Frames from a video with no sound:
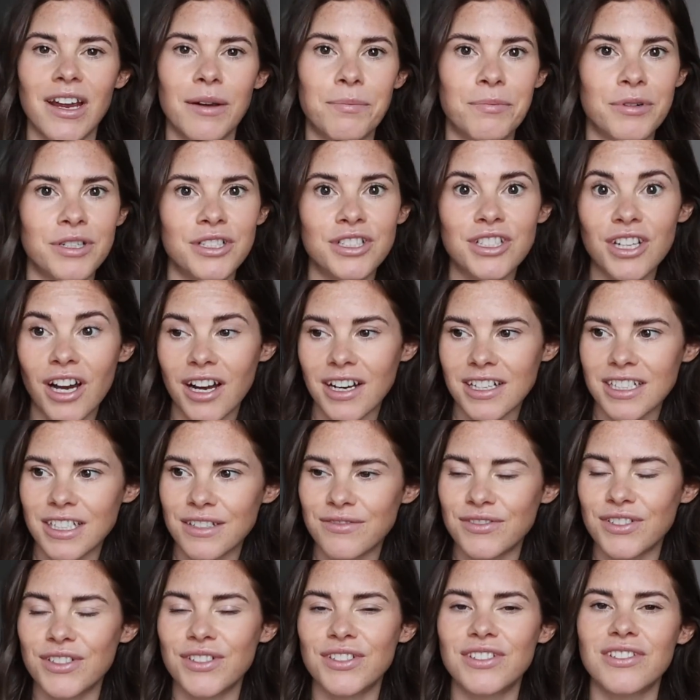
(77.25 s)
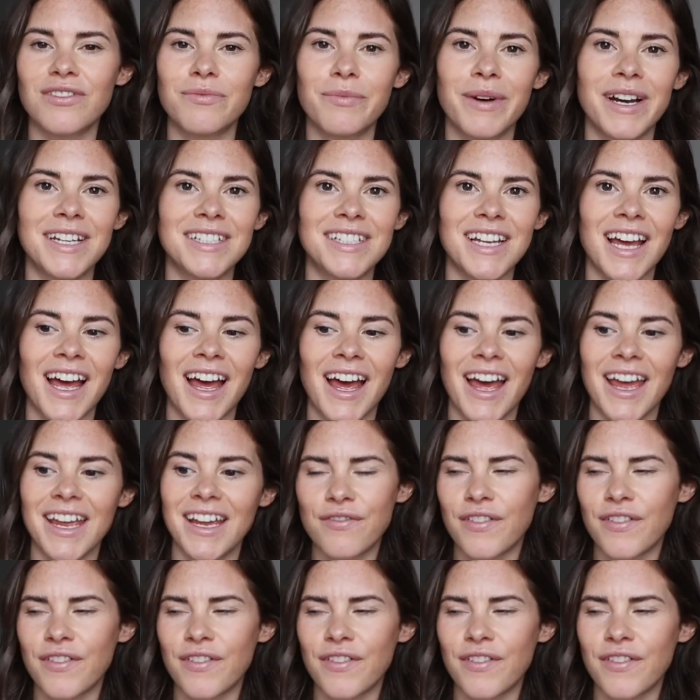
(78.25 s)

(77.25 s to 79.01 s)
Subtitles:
a productive use of my day,